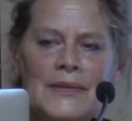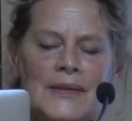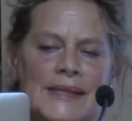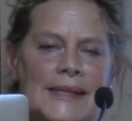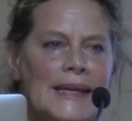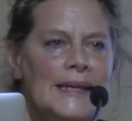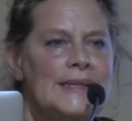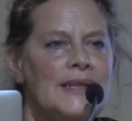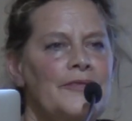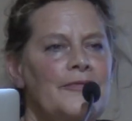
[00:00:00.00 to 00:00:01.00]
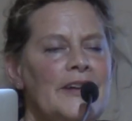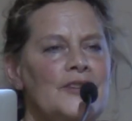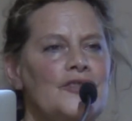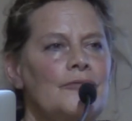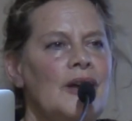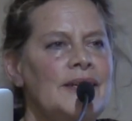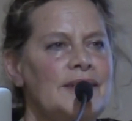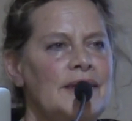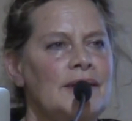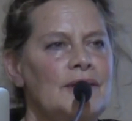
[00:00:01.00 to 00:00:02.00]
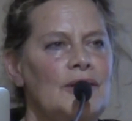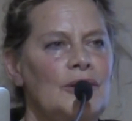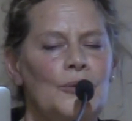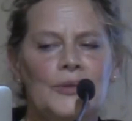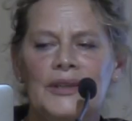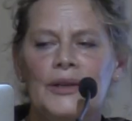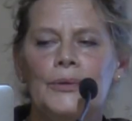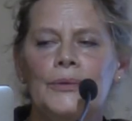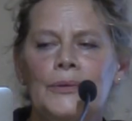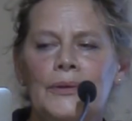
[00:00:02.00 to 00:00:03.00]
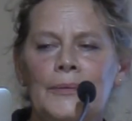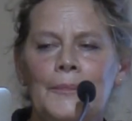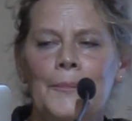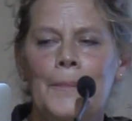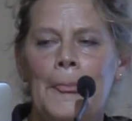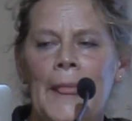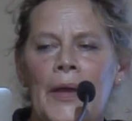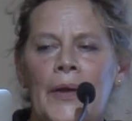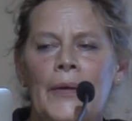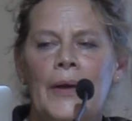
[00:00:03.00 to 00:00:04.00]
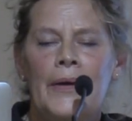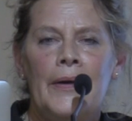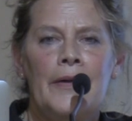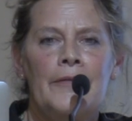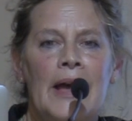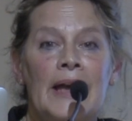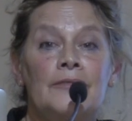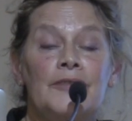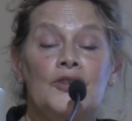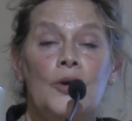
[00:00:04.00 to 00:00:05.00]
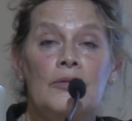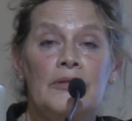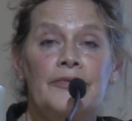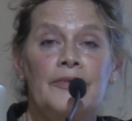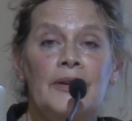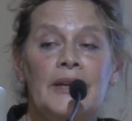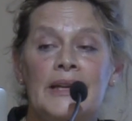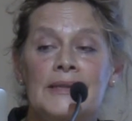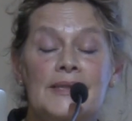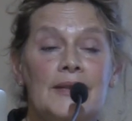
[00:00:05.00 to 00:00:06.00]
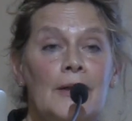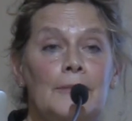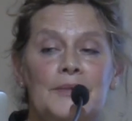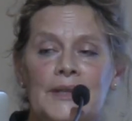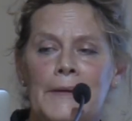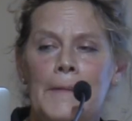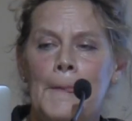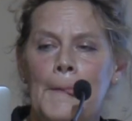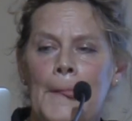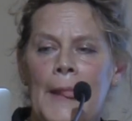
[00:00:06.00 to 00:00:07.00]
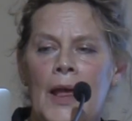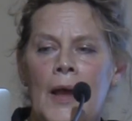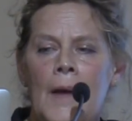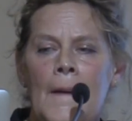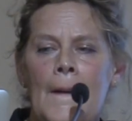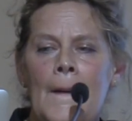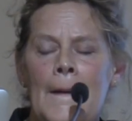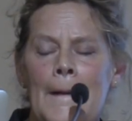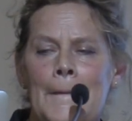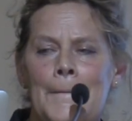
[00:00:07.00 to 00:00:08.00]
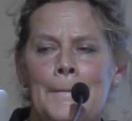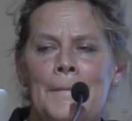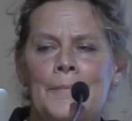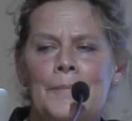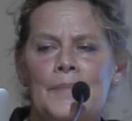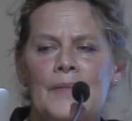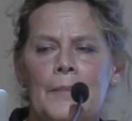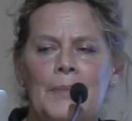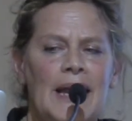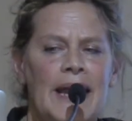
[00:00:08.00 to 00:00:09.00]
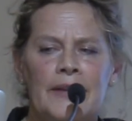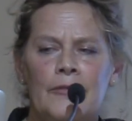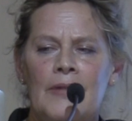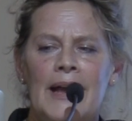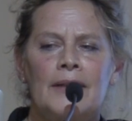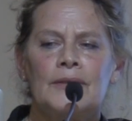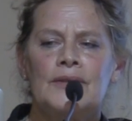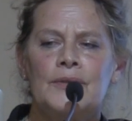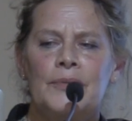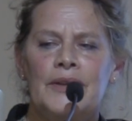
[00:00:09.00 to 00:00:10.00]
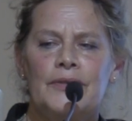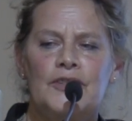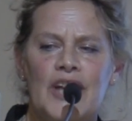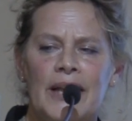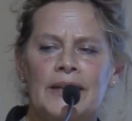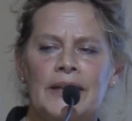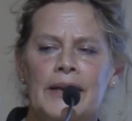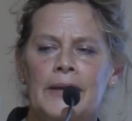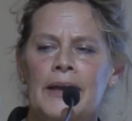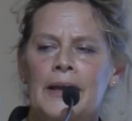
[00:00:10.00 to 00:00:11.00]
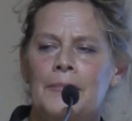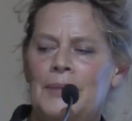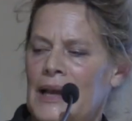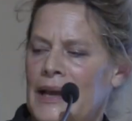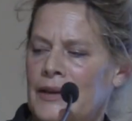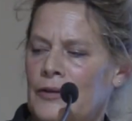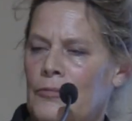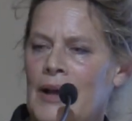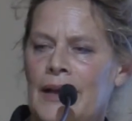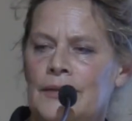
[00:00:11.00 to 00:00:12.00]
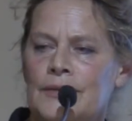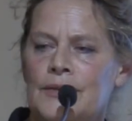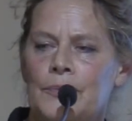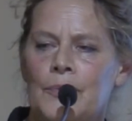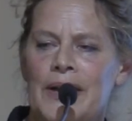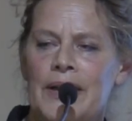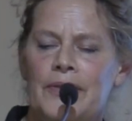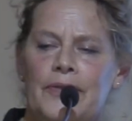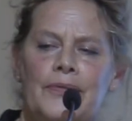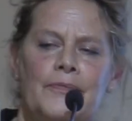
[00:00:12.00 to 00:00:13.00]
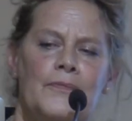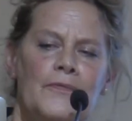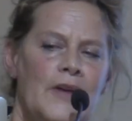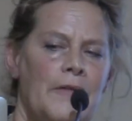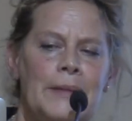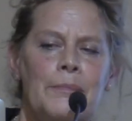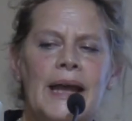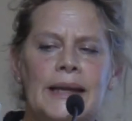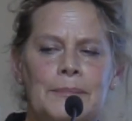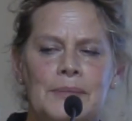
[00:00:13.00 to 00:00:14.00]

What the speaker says: This is the French writer Claude Cahun, and photographer and sculptor, playing around with gender, playing around with very many